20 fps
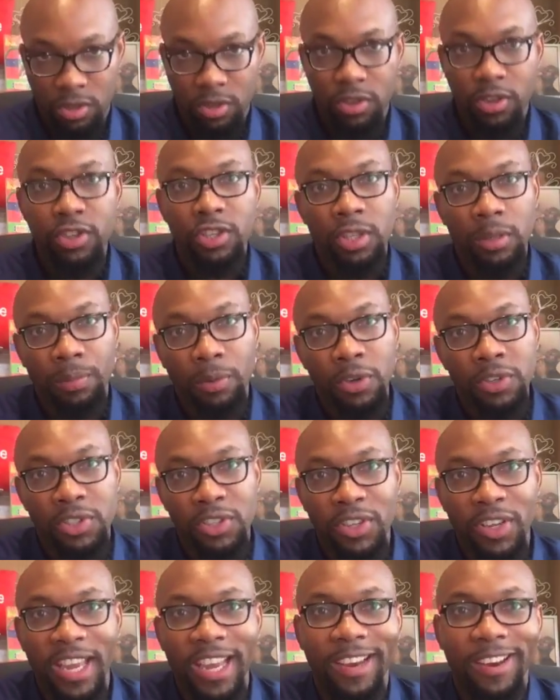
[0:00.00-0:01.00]
you're supposed
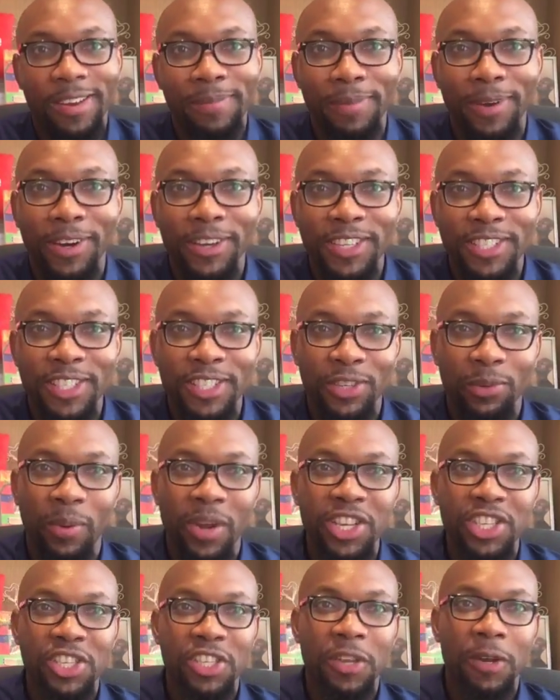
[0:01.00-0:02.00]
to hear about the
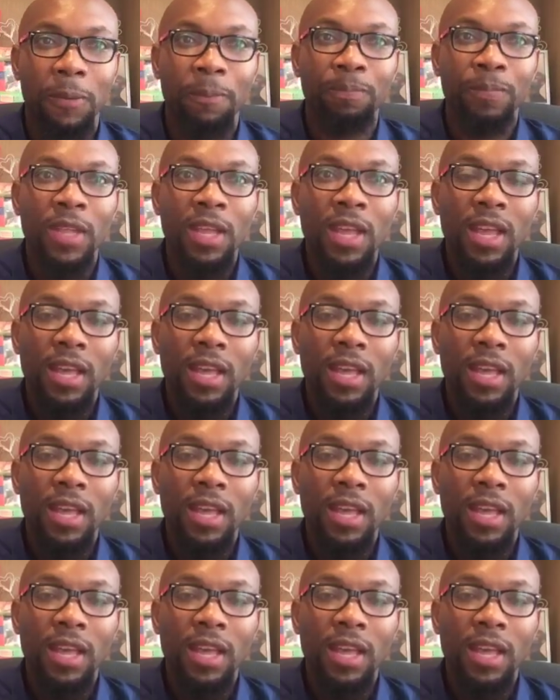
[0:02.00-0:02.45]
situation